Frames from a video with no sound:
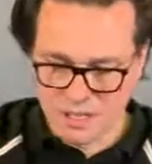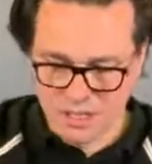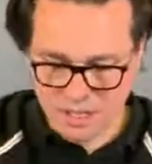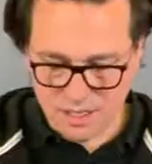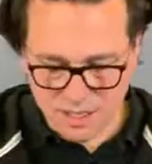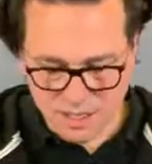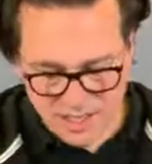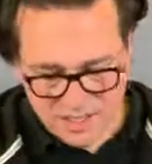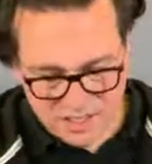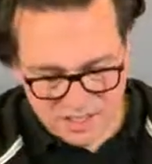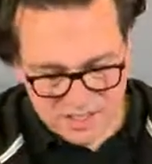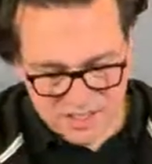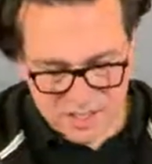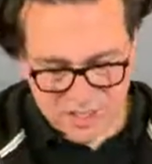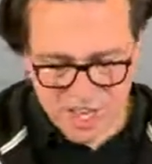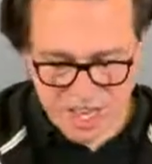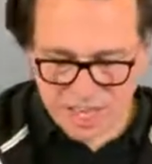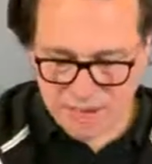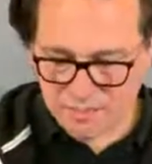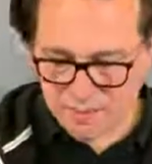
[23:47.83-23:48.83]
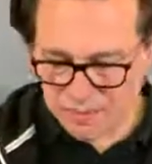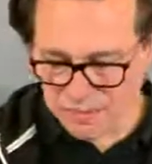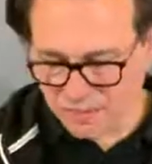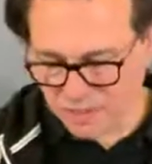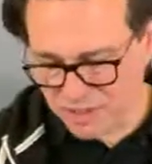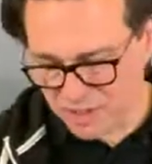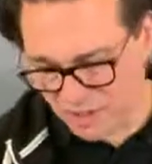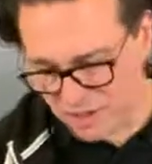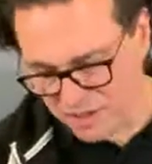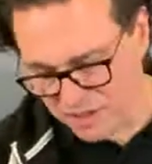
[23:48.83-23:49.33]
Let us check what we're
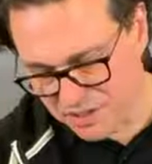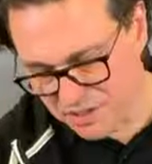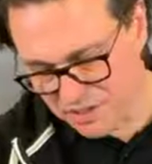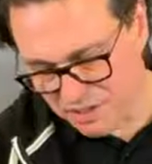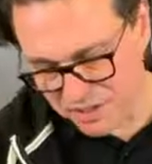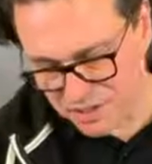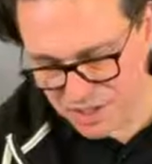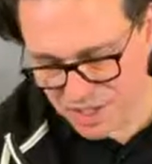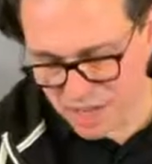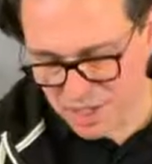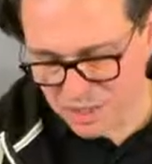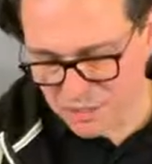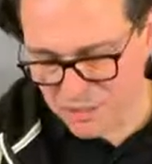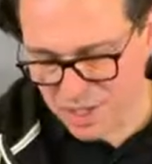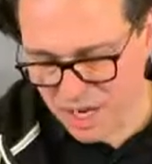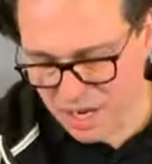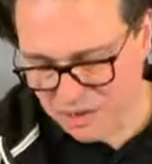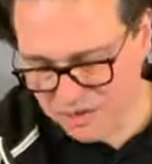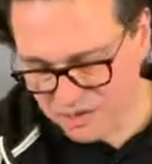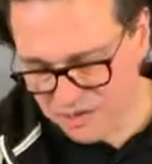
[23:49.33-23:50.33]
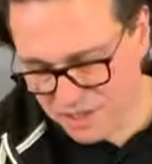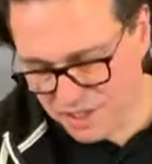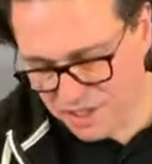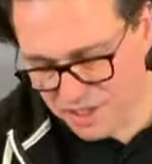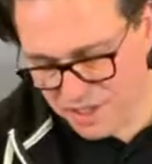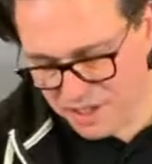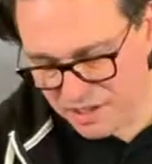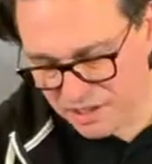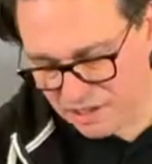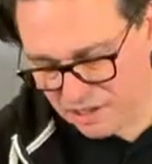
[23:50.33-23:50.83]
gonna do. We have
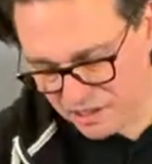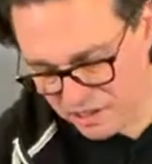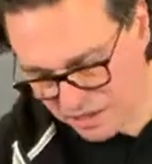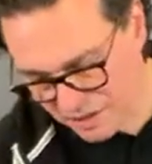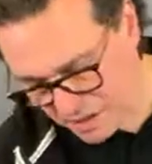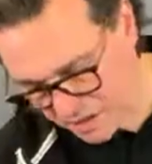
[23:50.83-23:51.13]
here